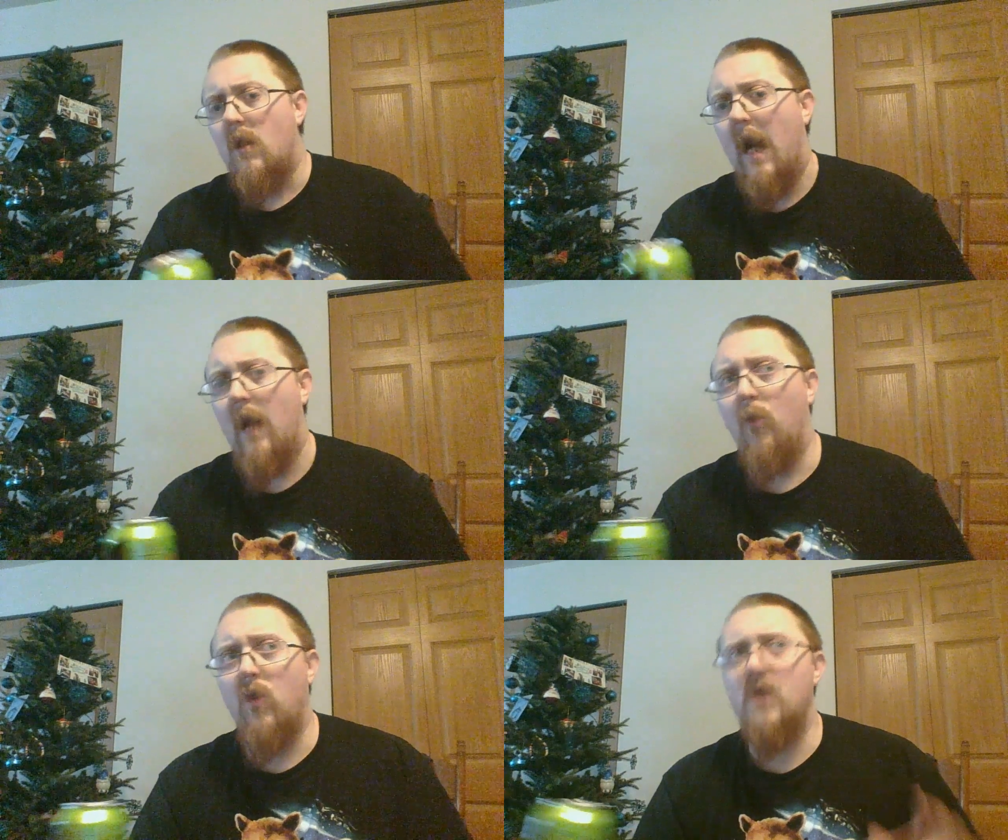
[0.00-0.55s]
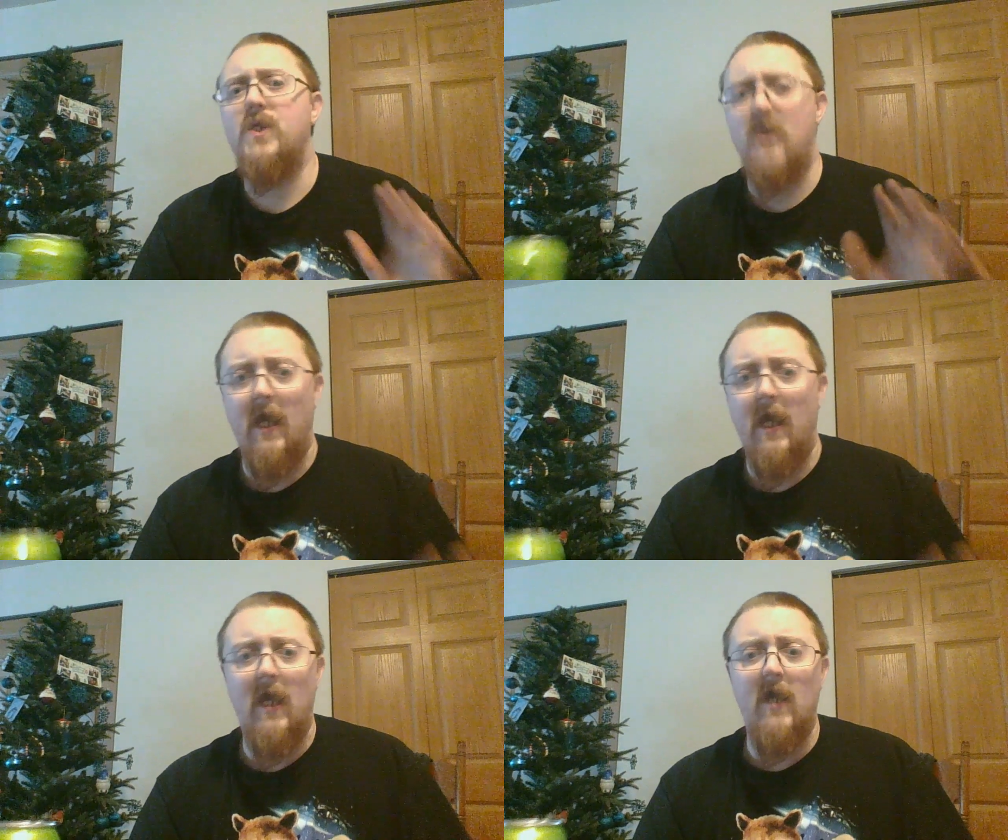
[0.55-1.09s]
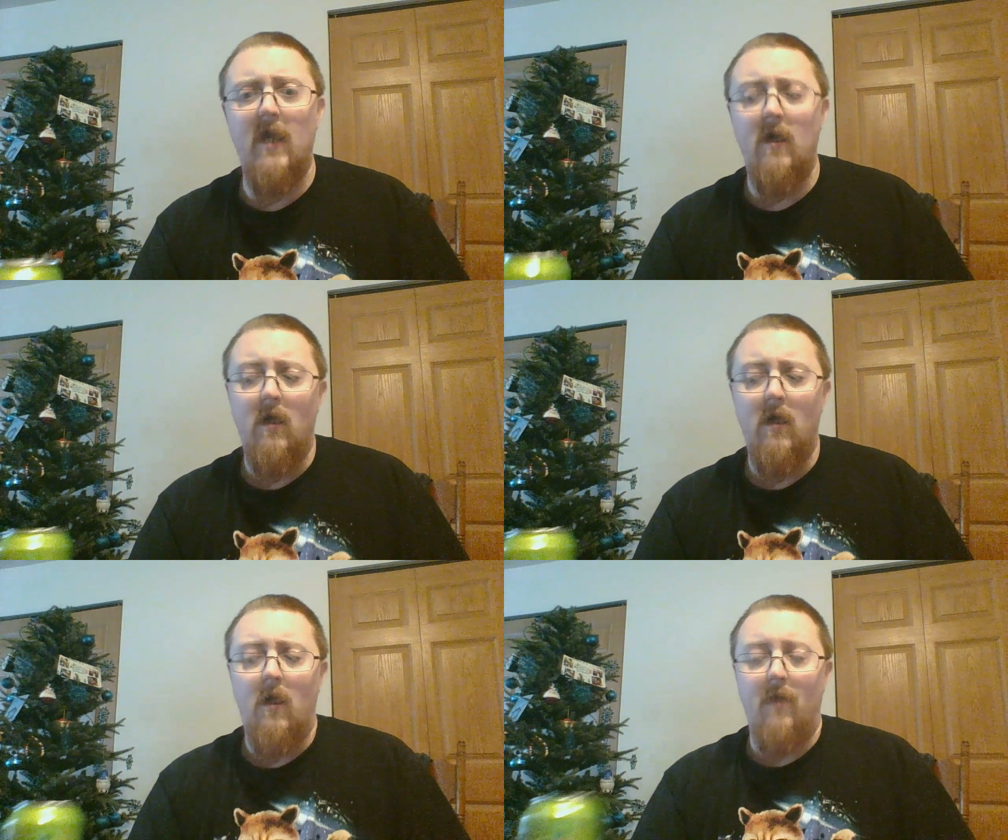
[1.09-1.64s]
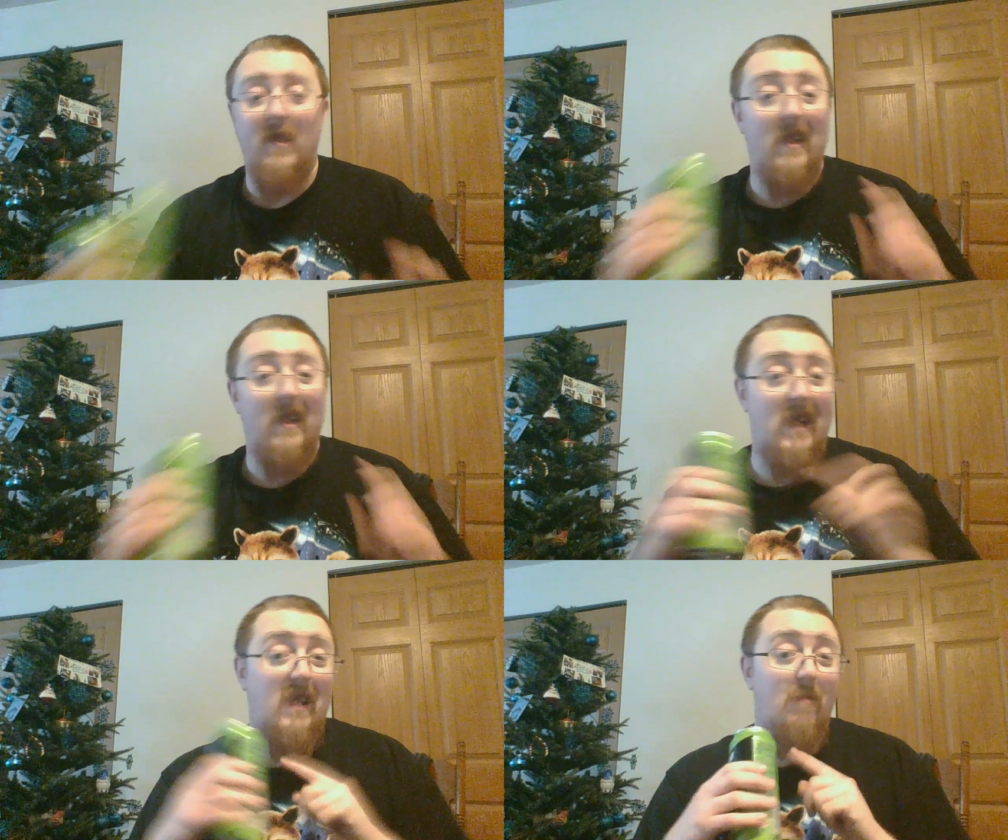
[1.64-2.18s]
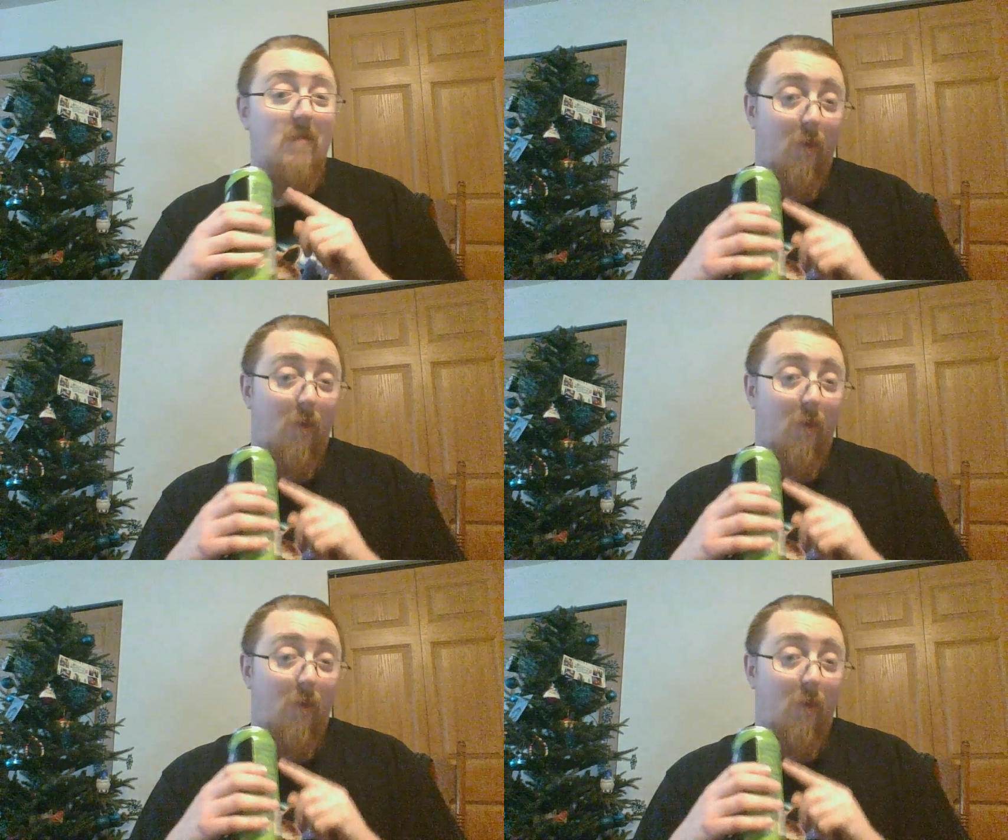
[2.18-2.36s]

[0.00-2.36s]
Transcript: I will say that I like it